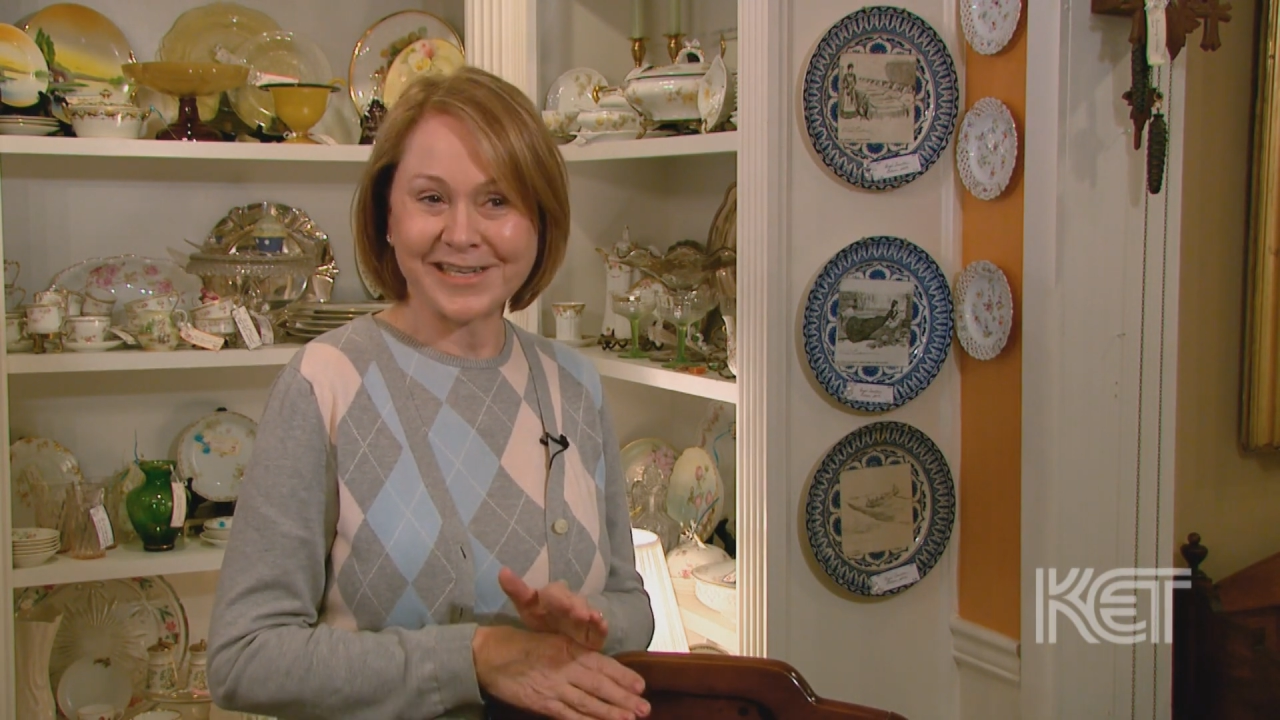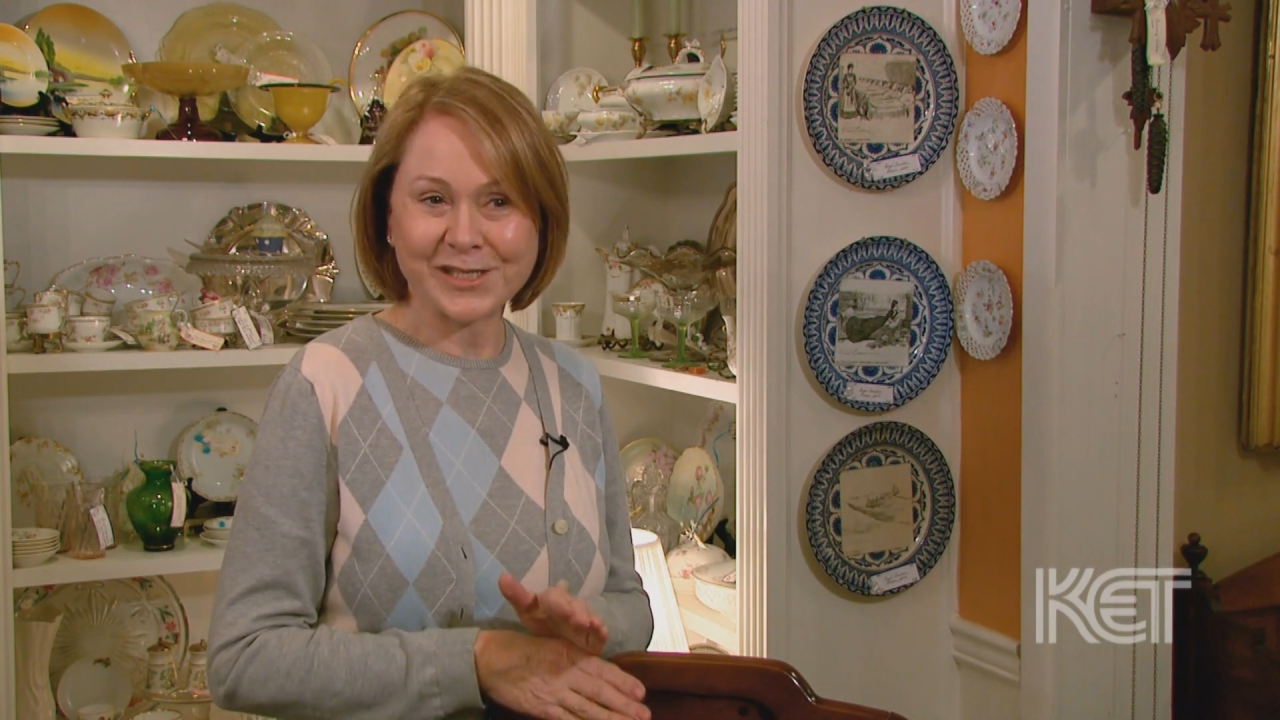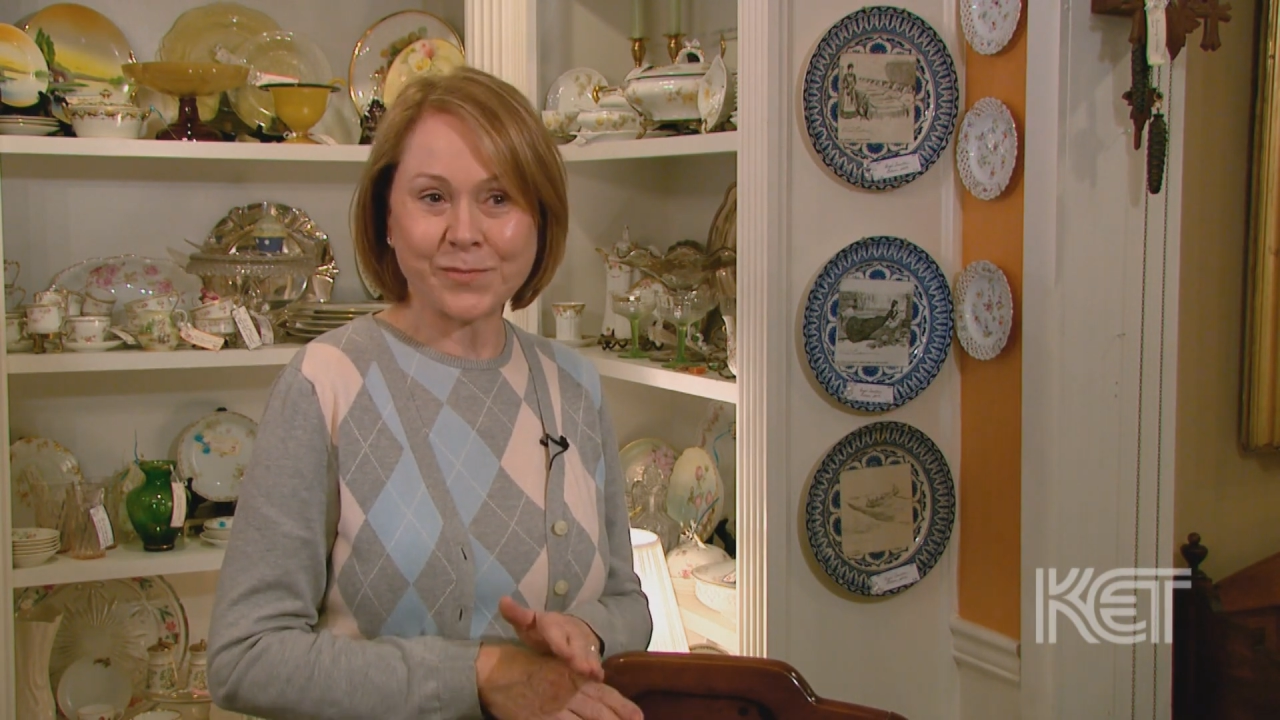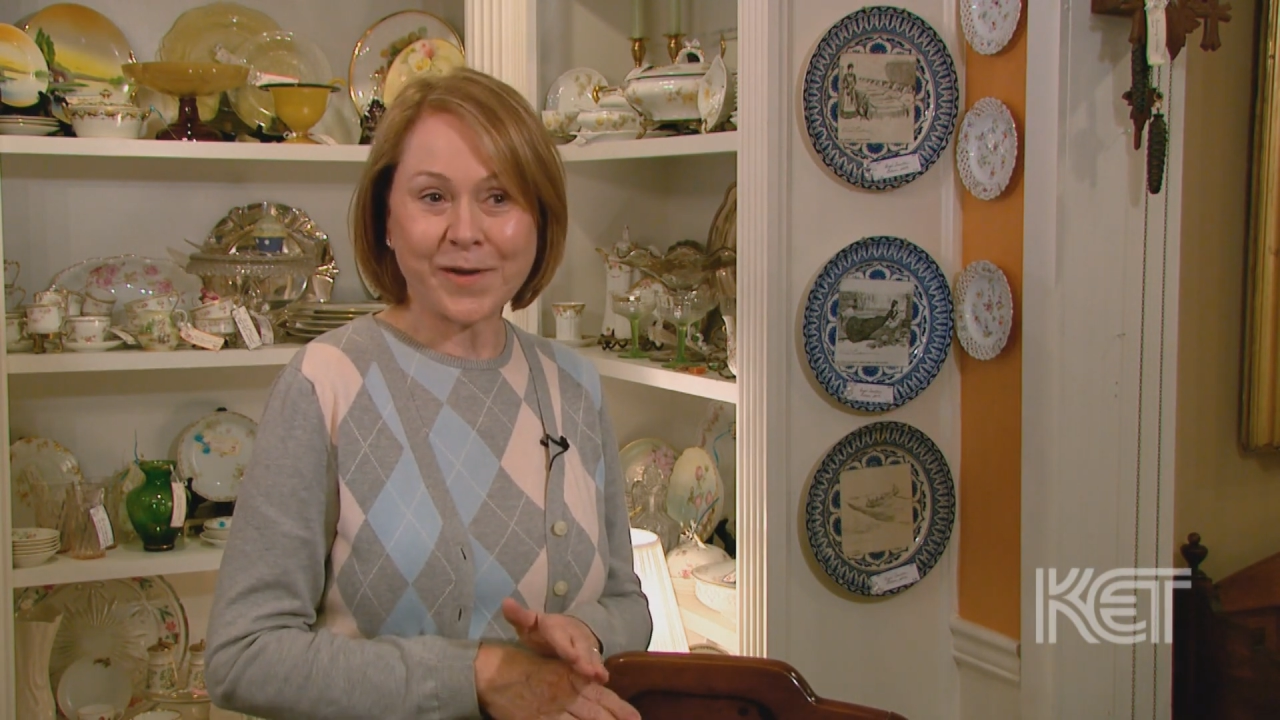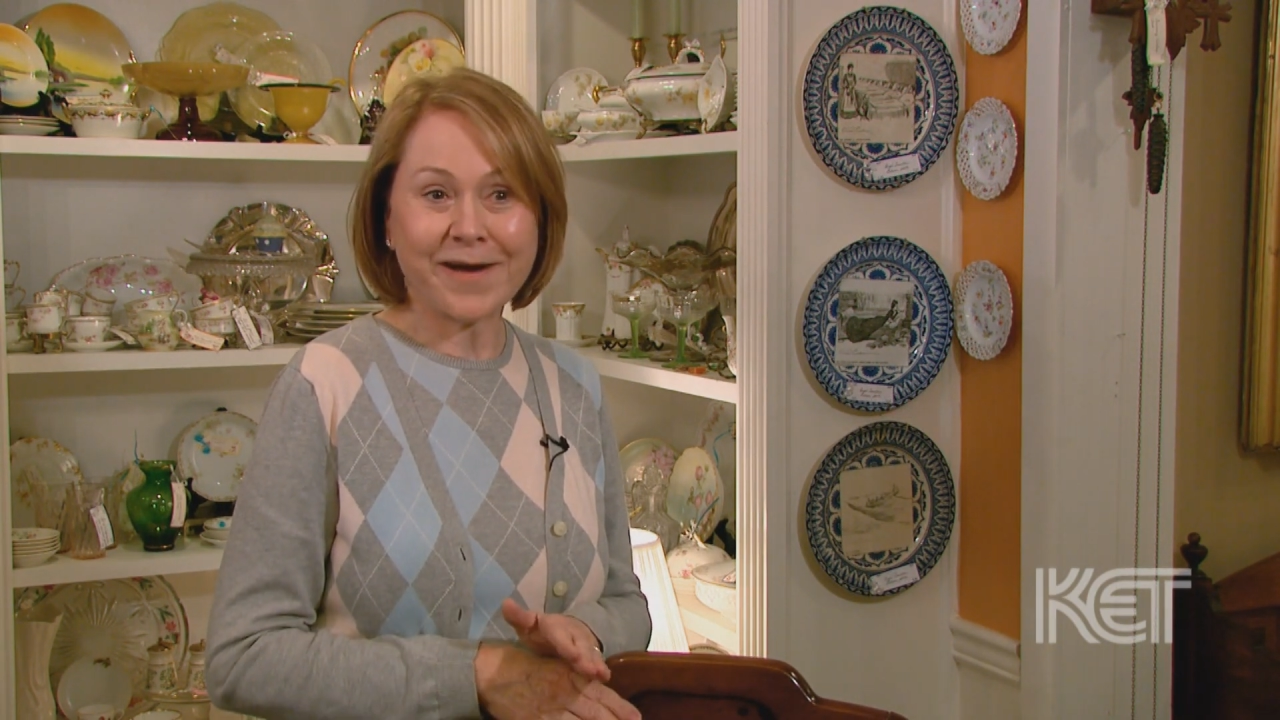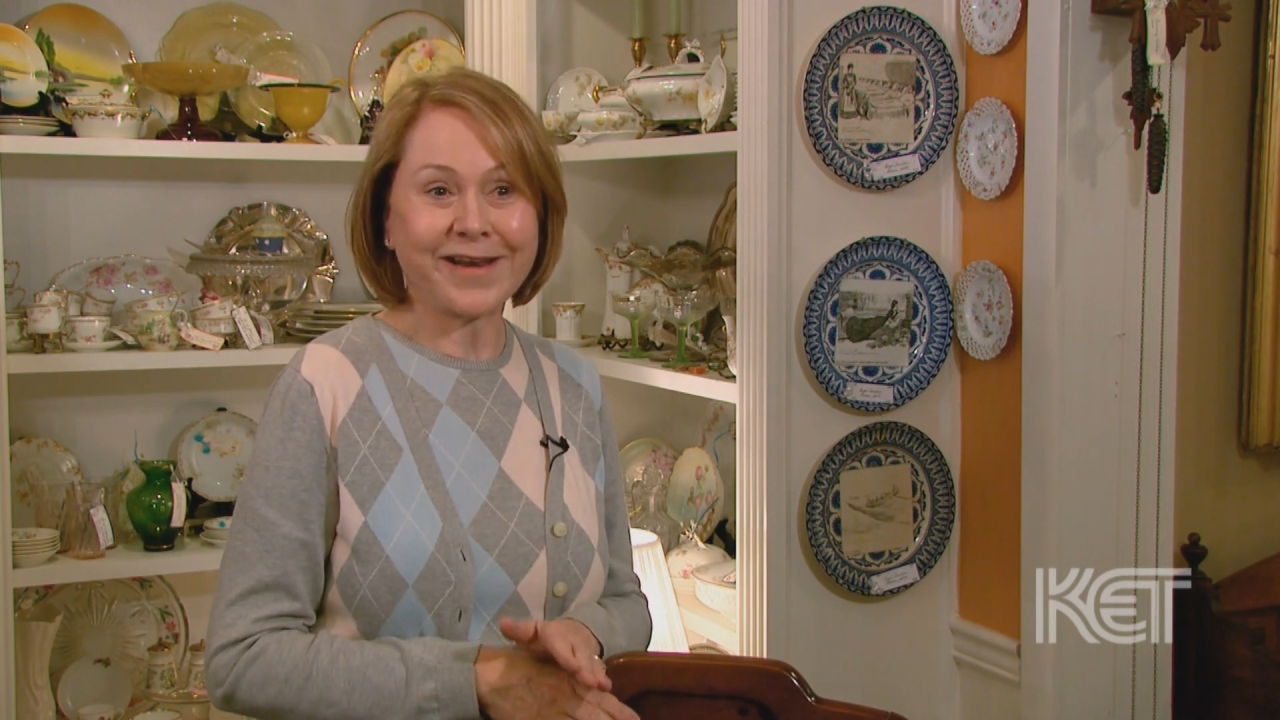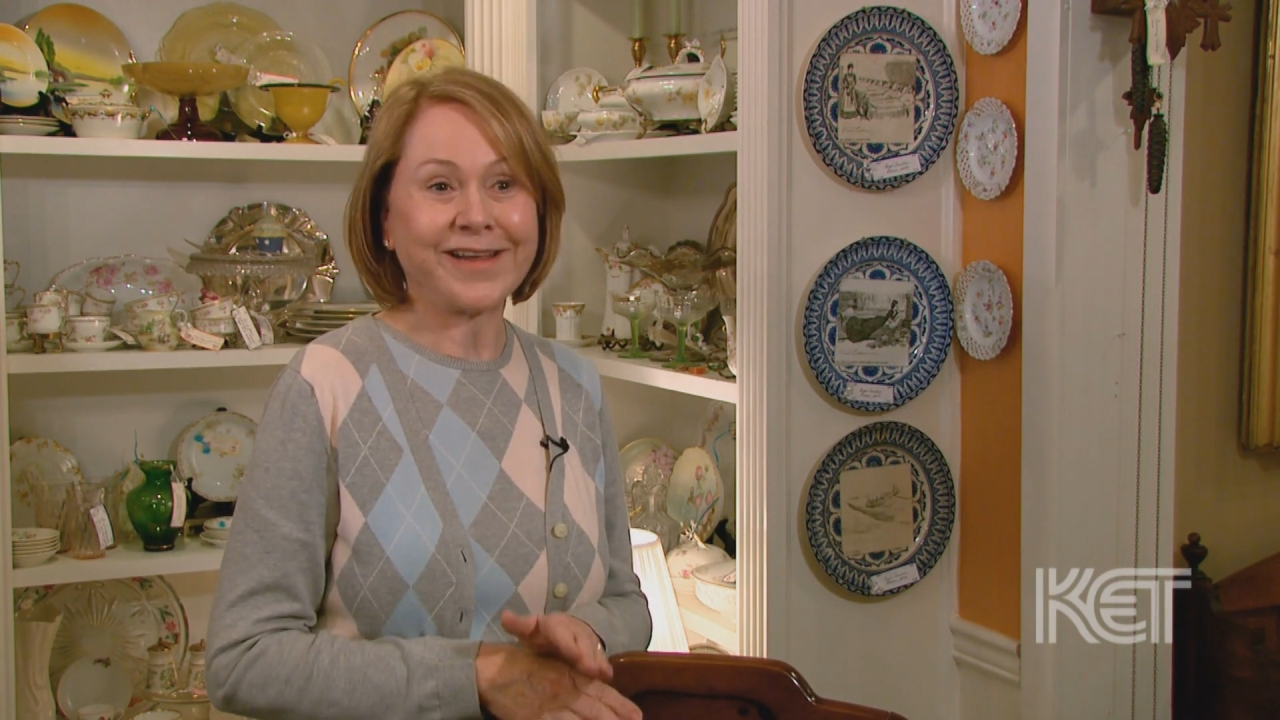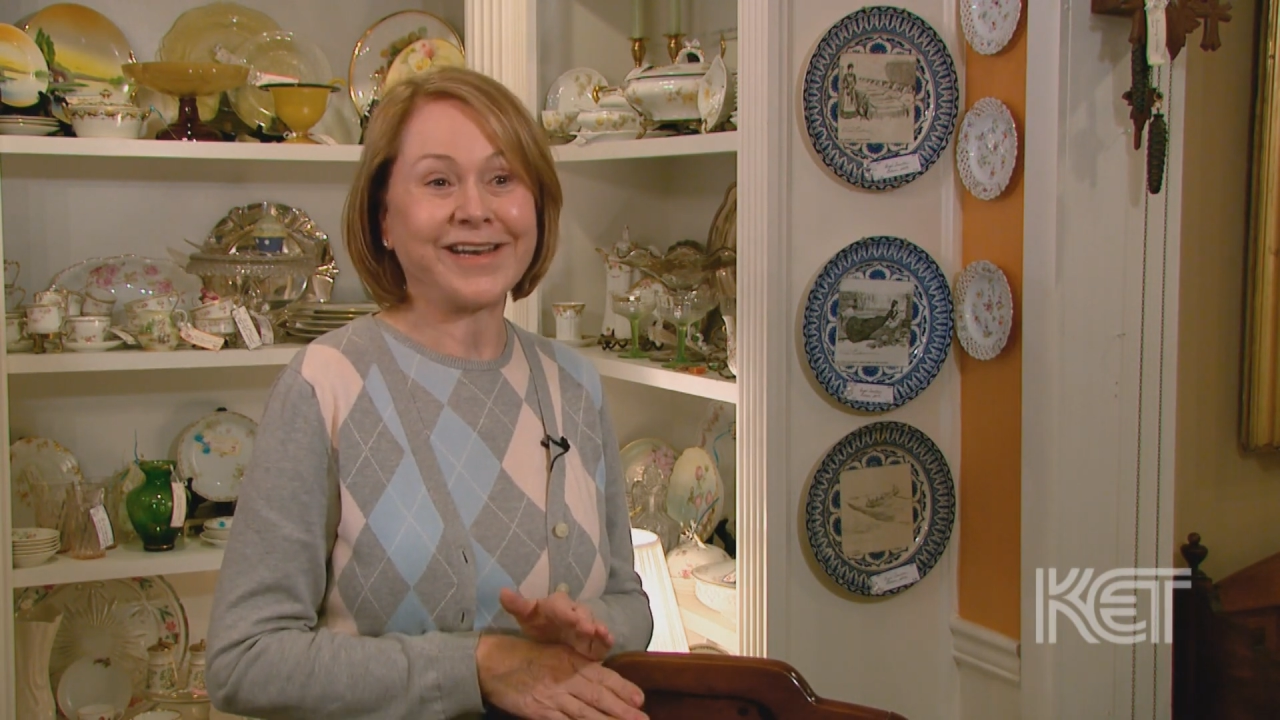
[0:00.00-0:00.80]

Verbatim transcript: spot it